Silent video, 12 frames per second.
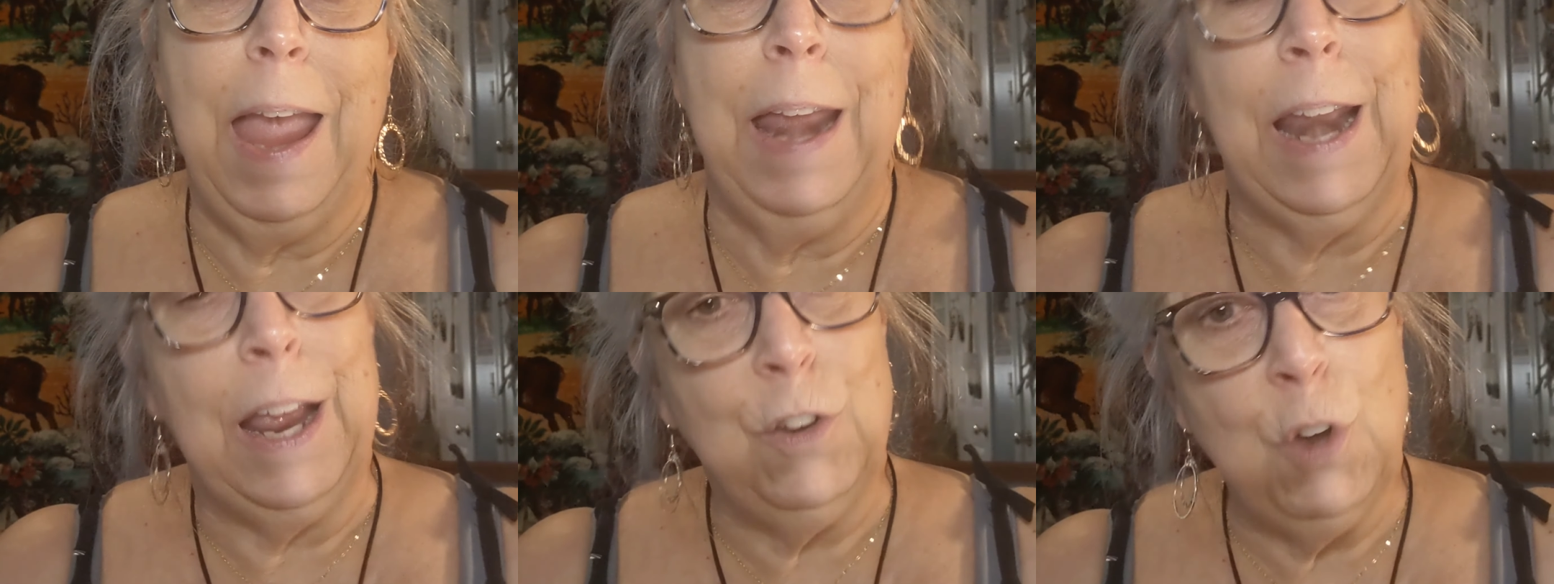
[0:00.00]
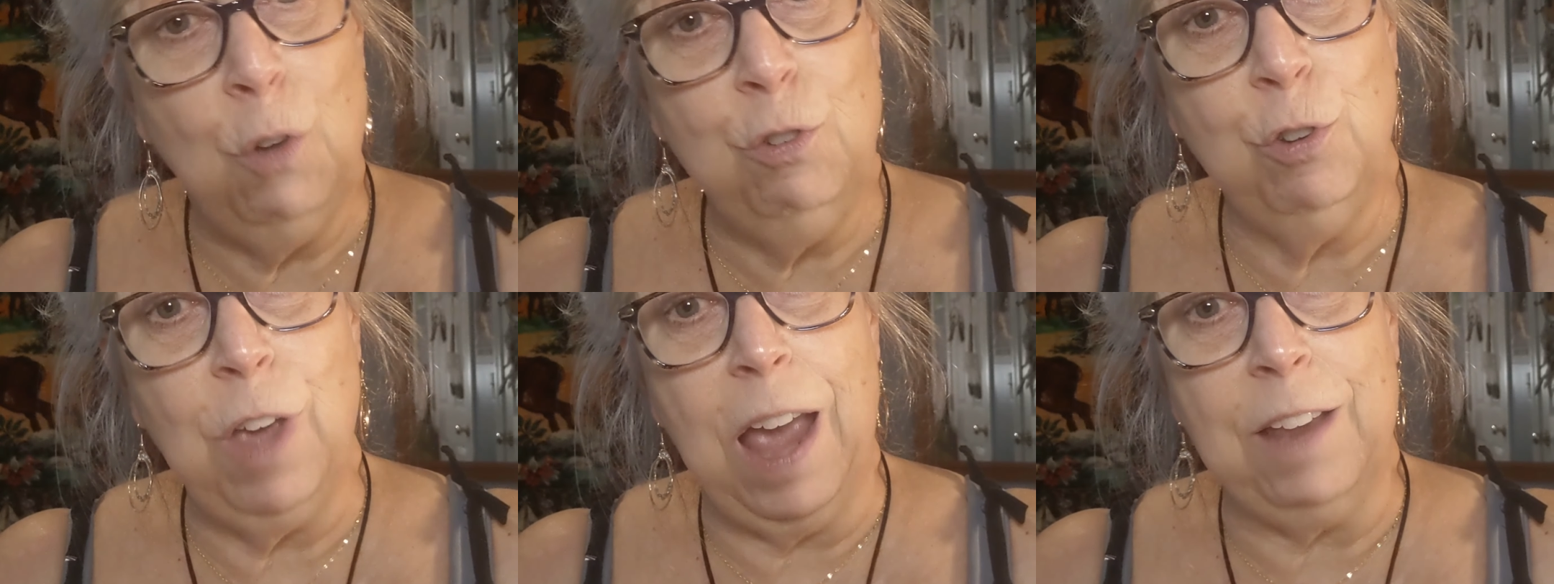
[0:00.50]
And I told
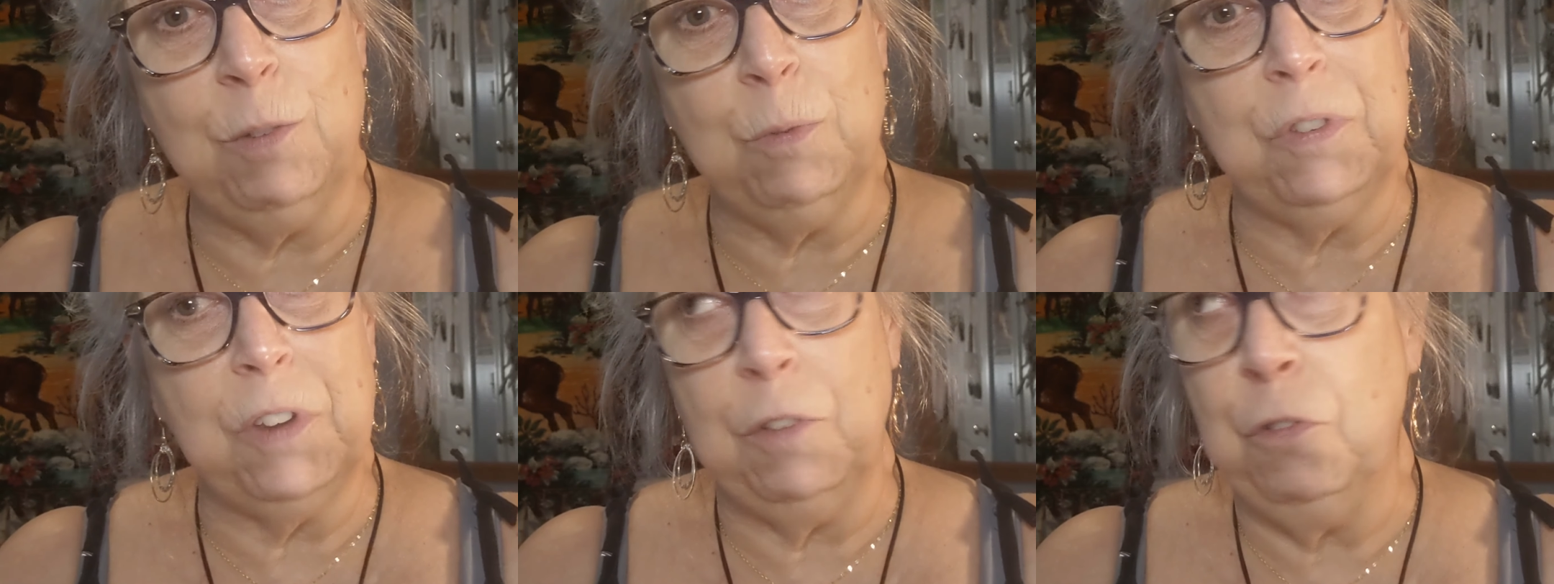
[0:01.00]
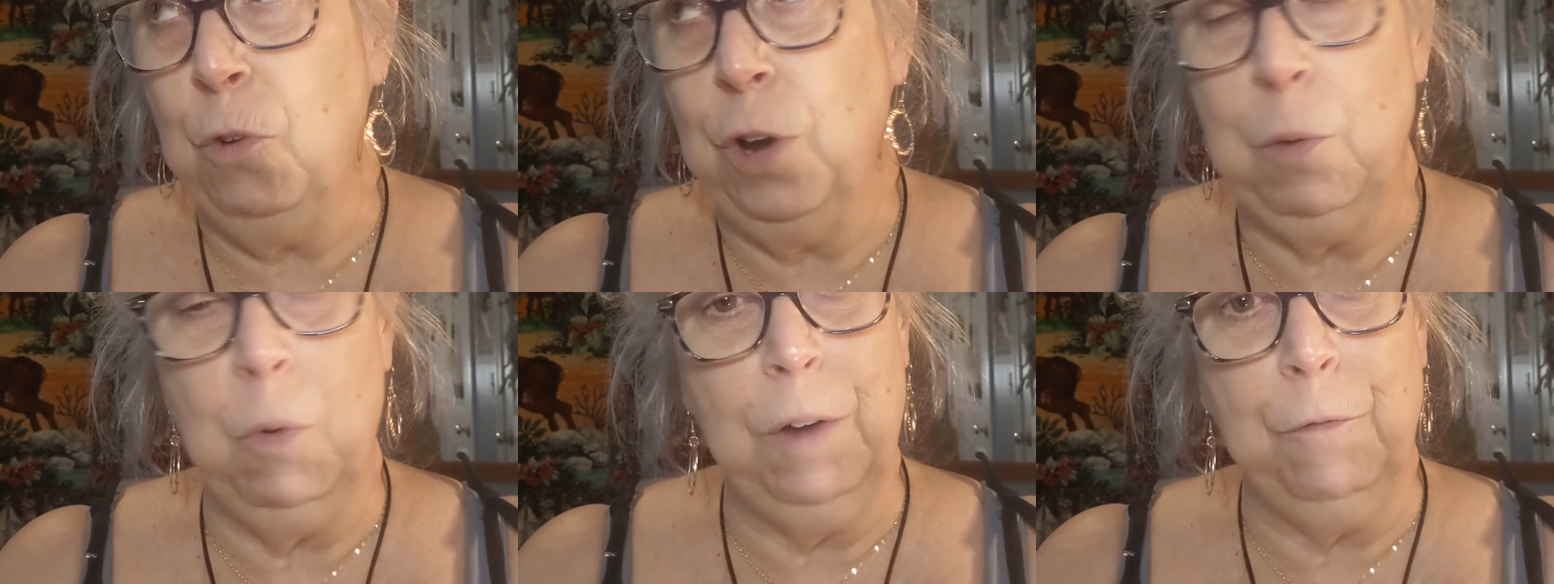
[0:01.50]
you guys it was like
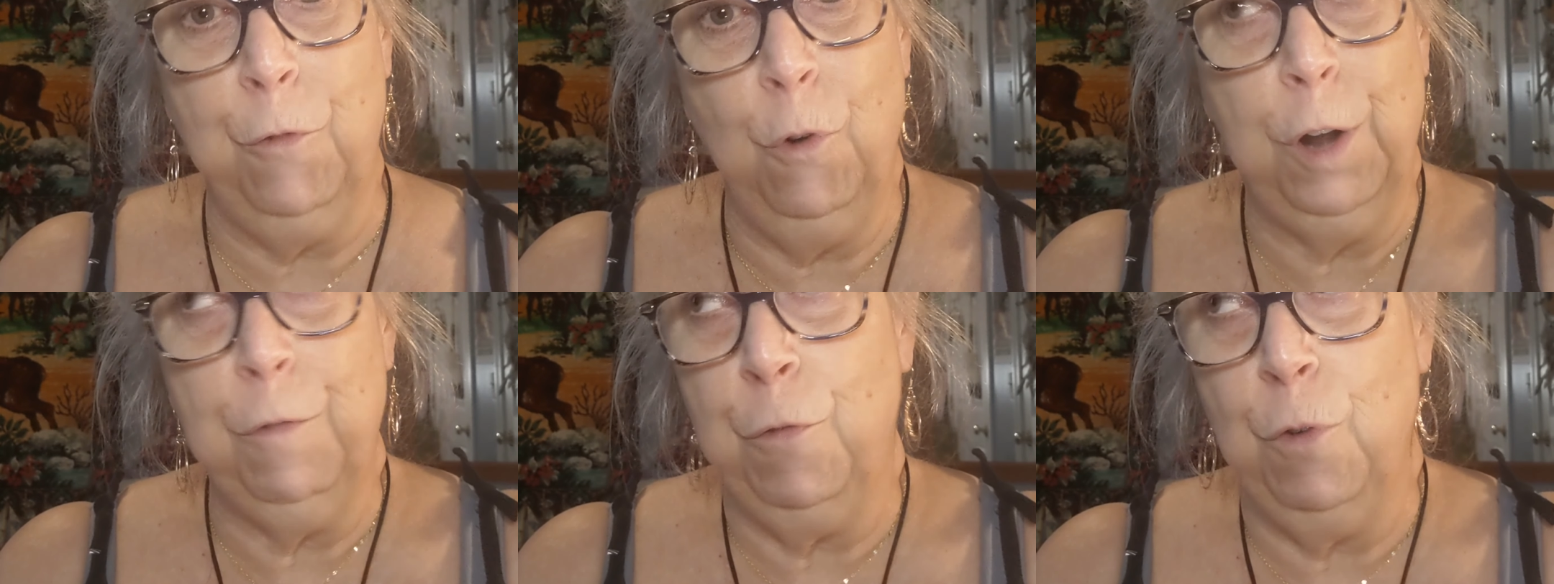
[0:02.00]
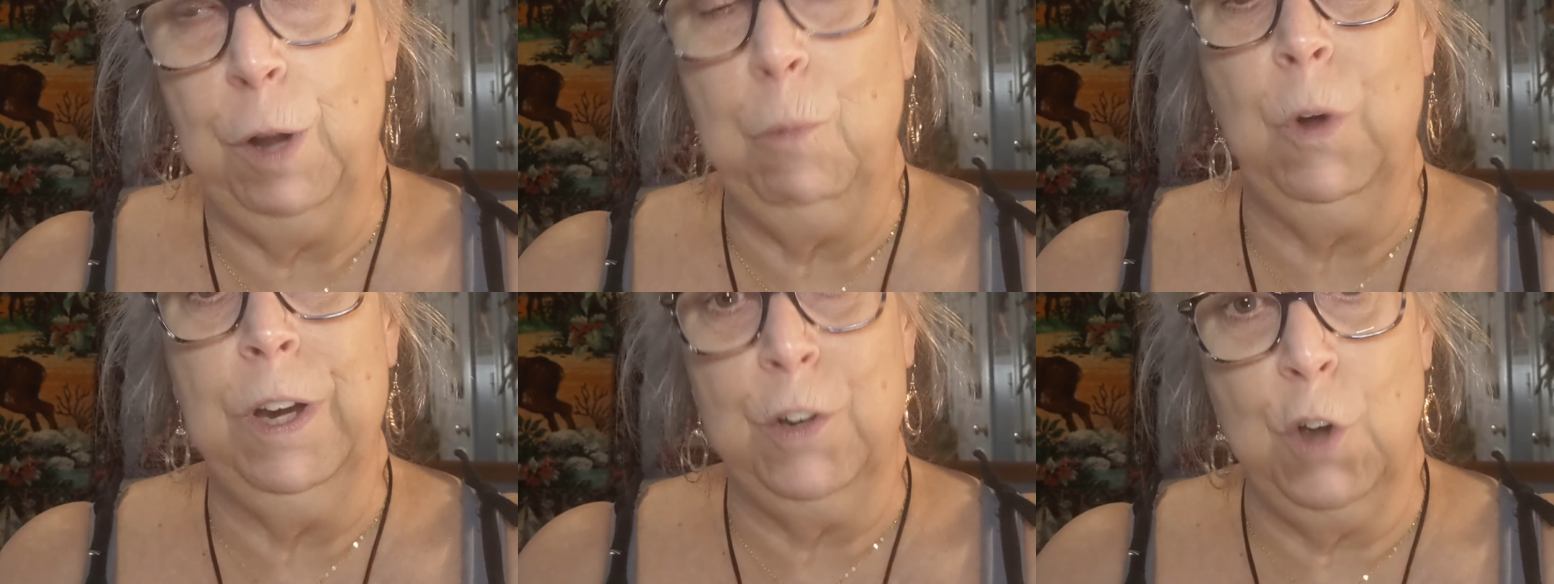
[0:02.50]
41 40
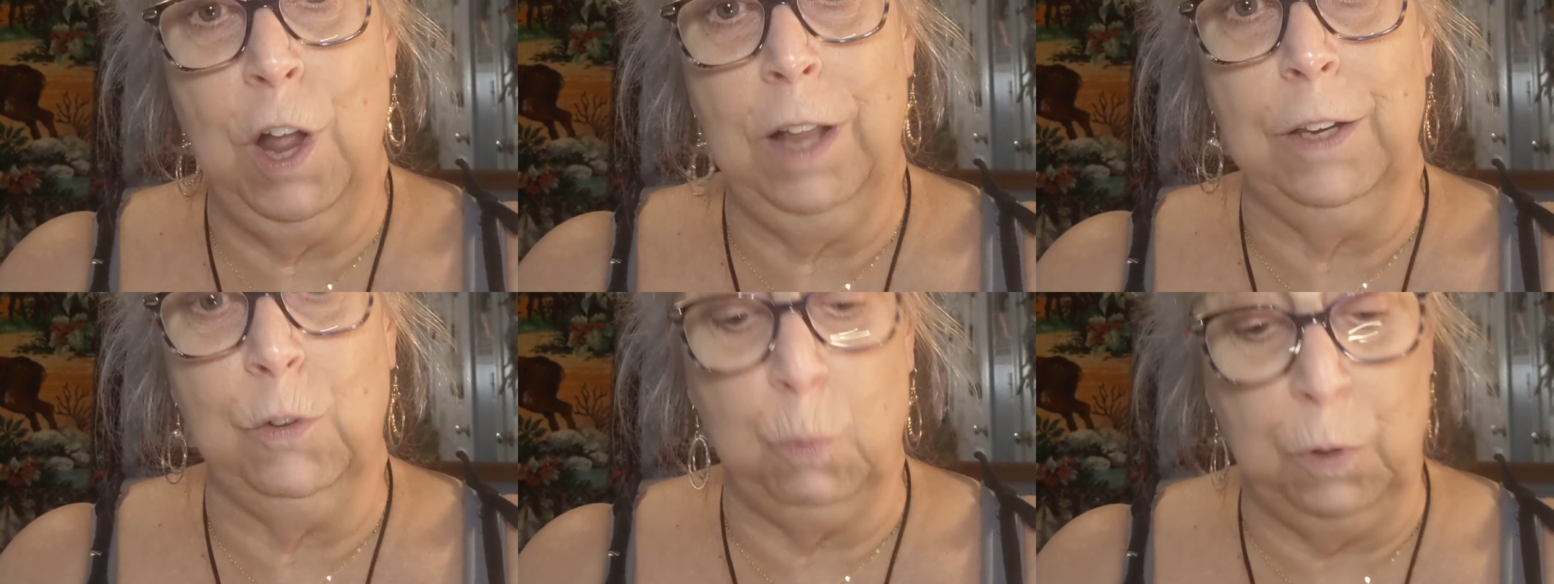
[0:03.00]
$41.